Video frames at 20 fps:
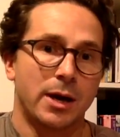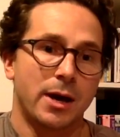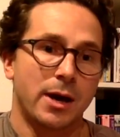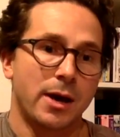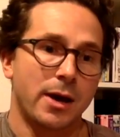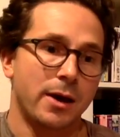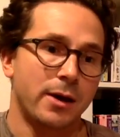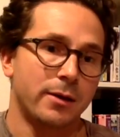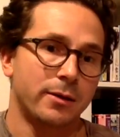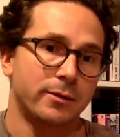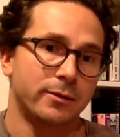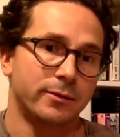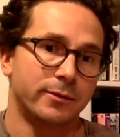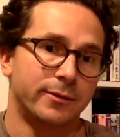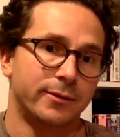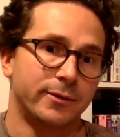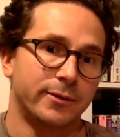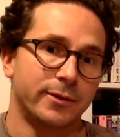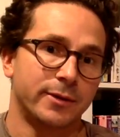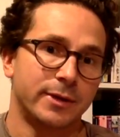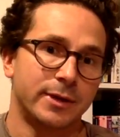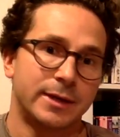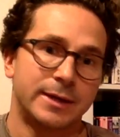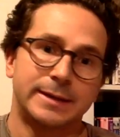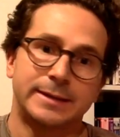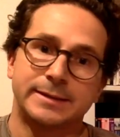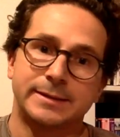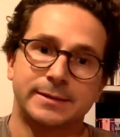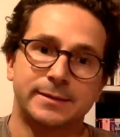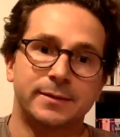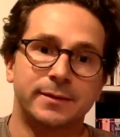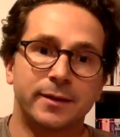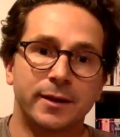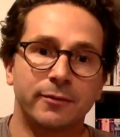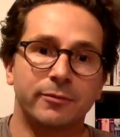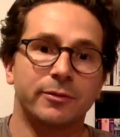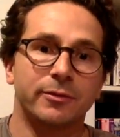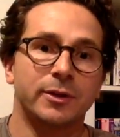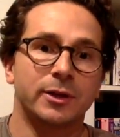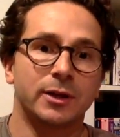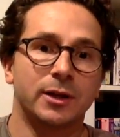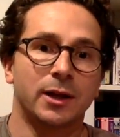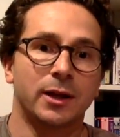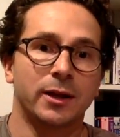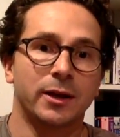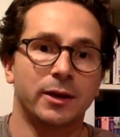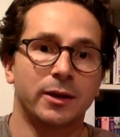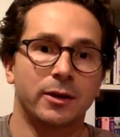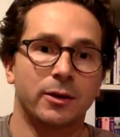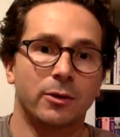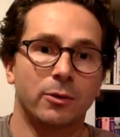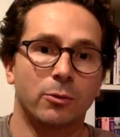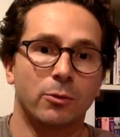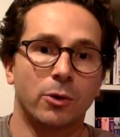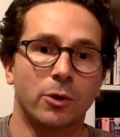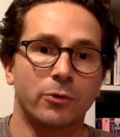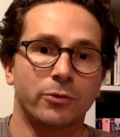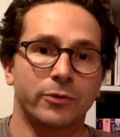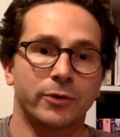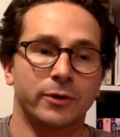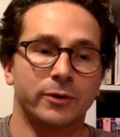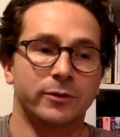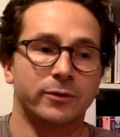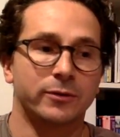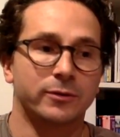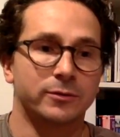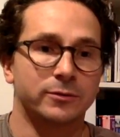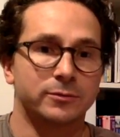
and it's definitely worth it.